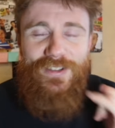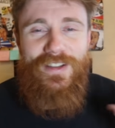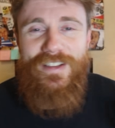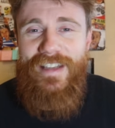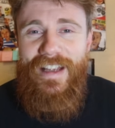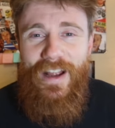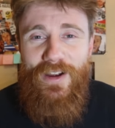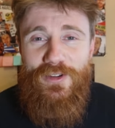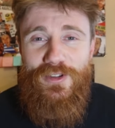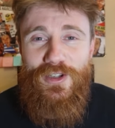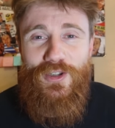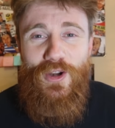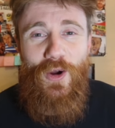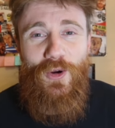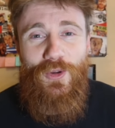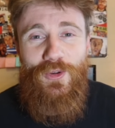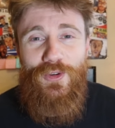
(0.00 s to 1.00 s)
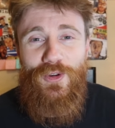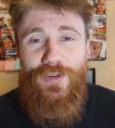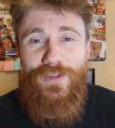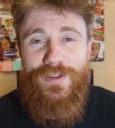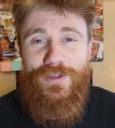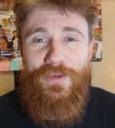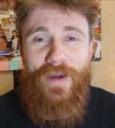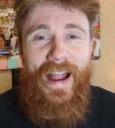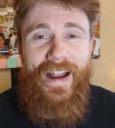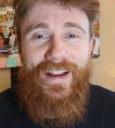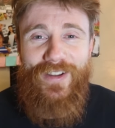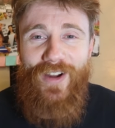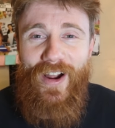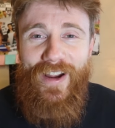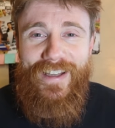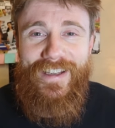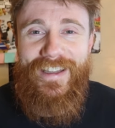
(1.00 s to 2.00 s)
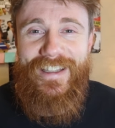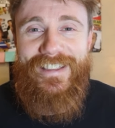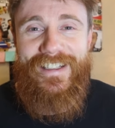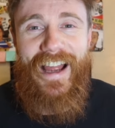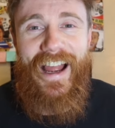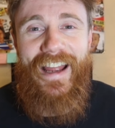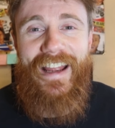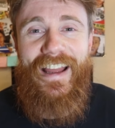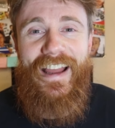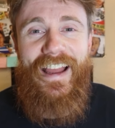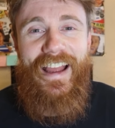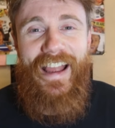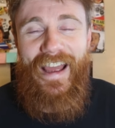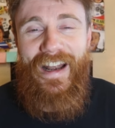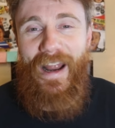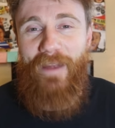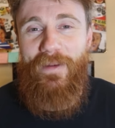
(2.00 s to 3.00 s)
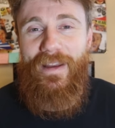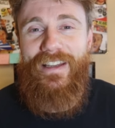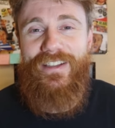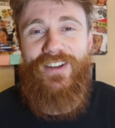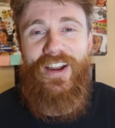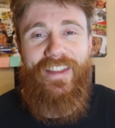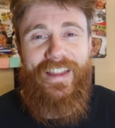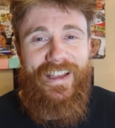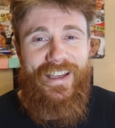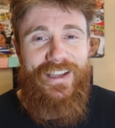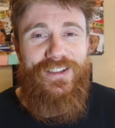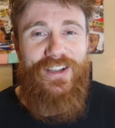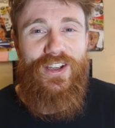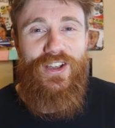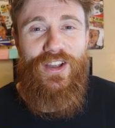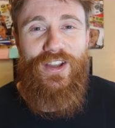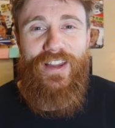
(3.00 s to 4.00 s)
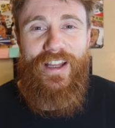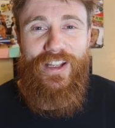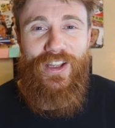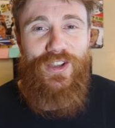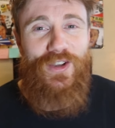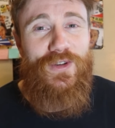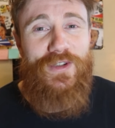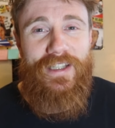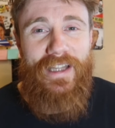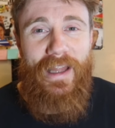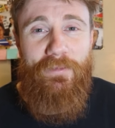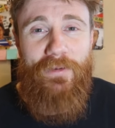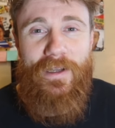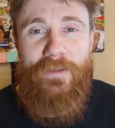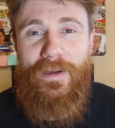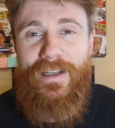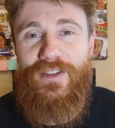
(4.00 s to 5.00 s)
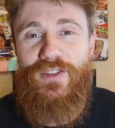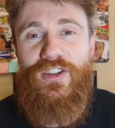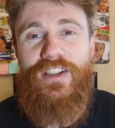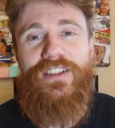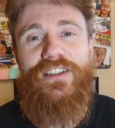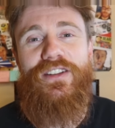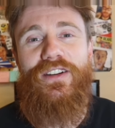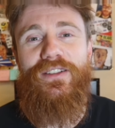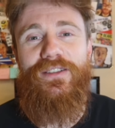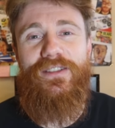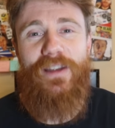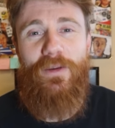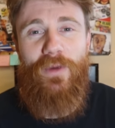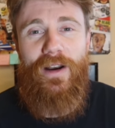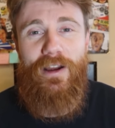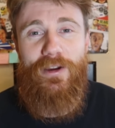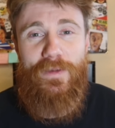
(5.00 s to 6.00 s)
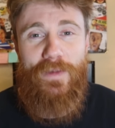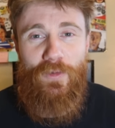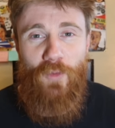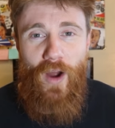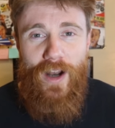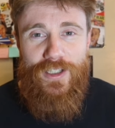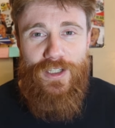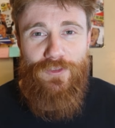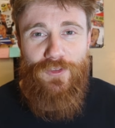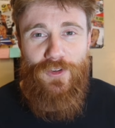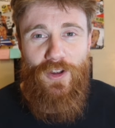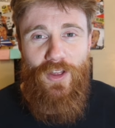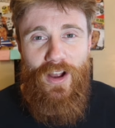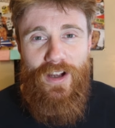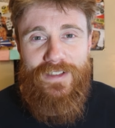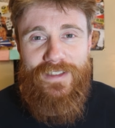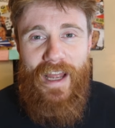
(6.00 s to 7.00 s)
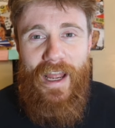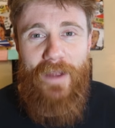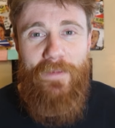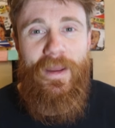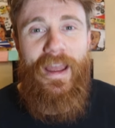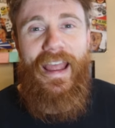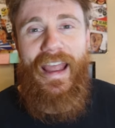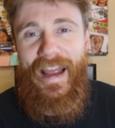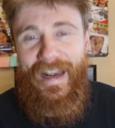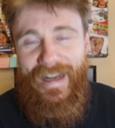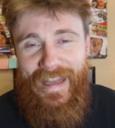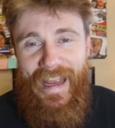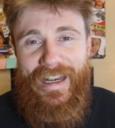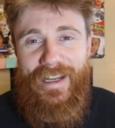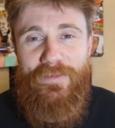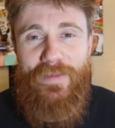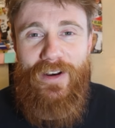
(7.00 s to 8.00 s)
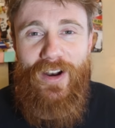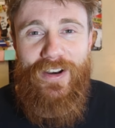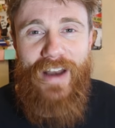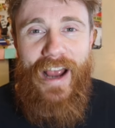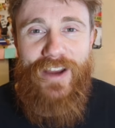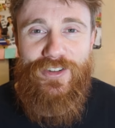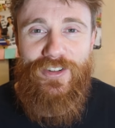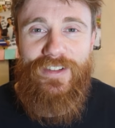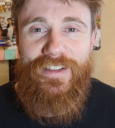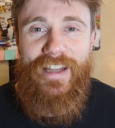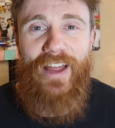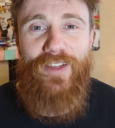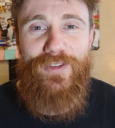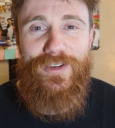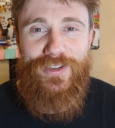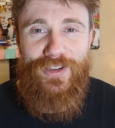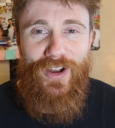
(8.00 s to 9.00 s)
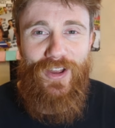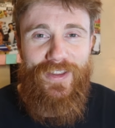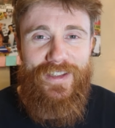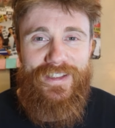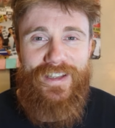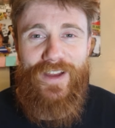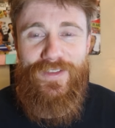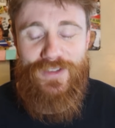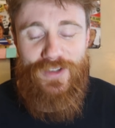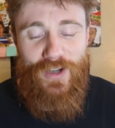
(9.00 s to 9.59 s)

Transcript: So it's like I was a total nervous wreck talking to this guy. And I mean, it's not like he's a huge celebrity, but he's just someone I had been watching for a long time. And again, he'd been on national television, all this stuff.